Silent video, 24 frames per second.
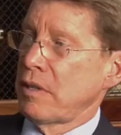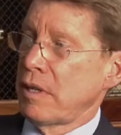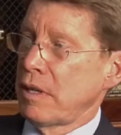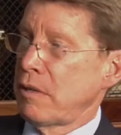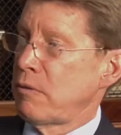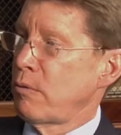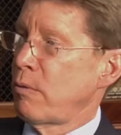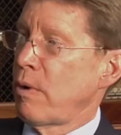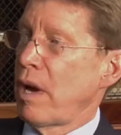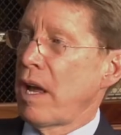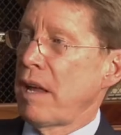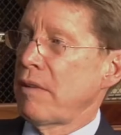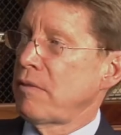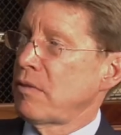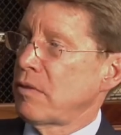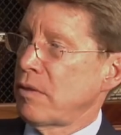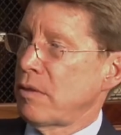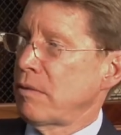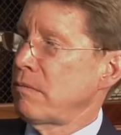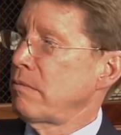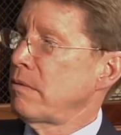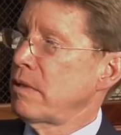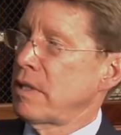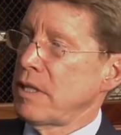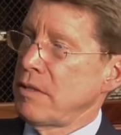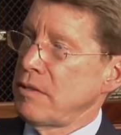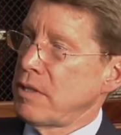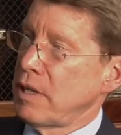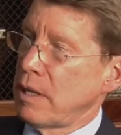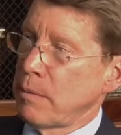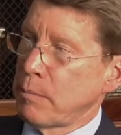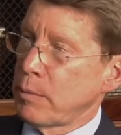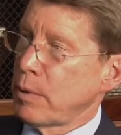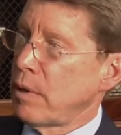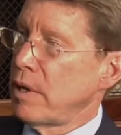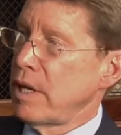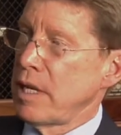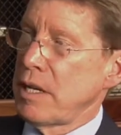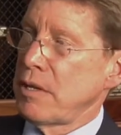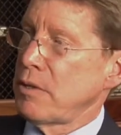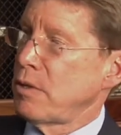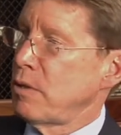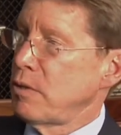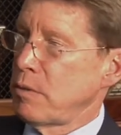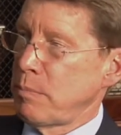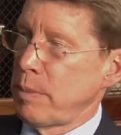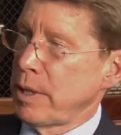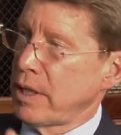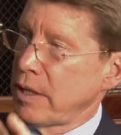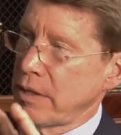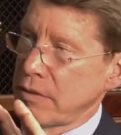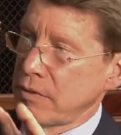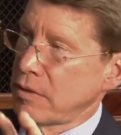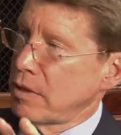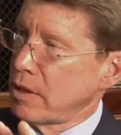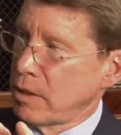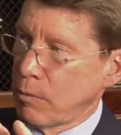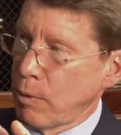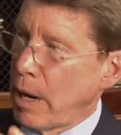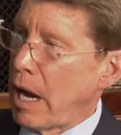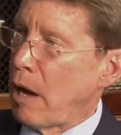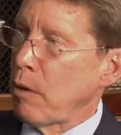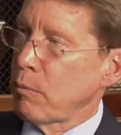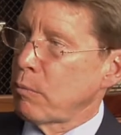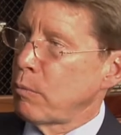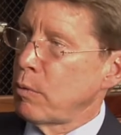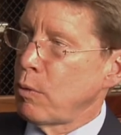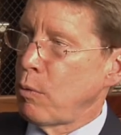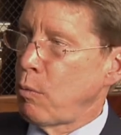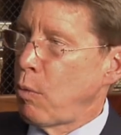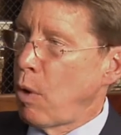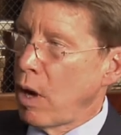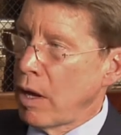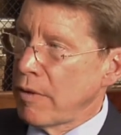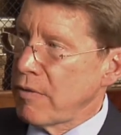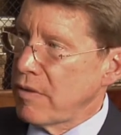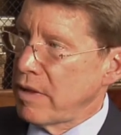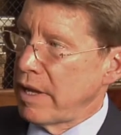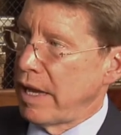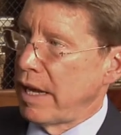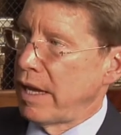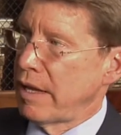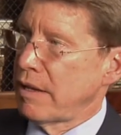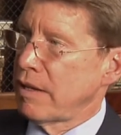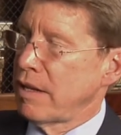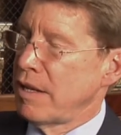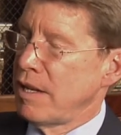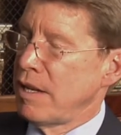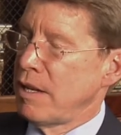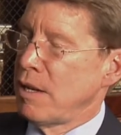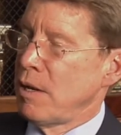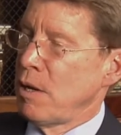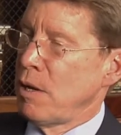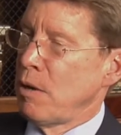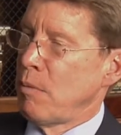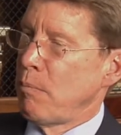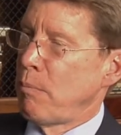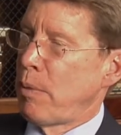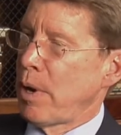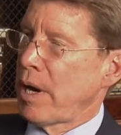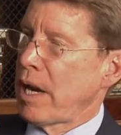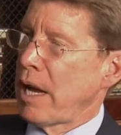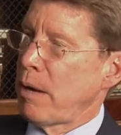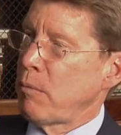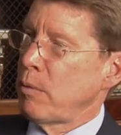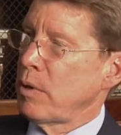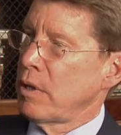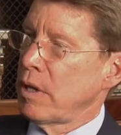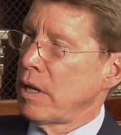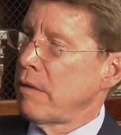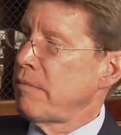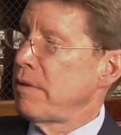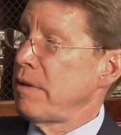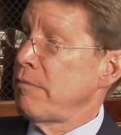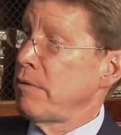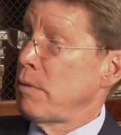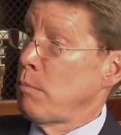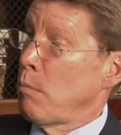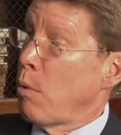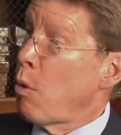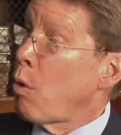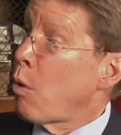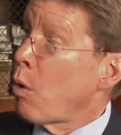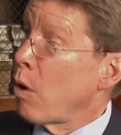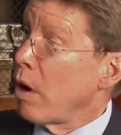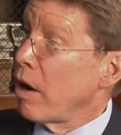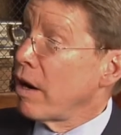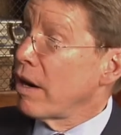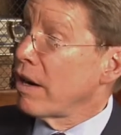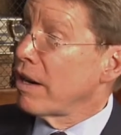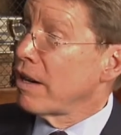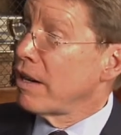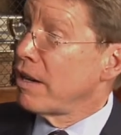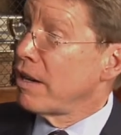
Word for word: address certain contemporary issues because the crowd will want that. But I would love even more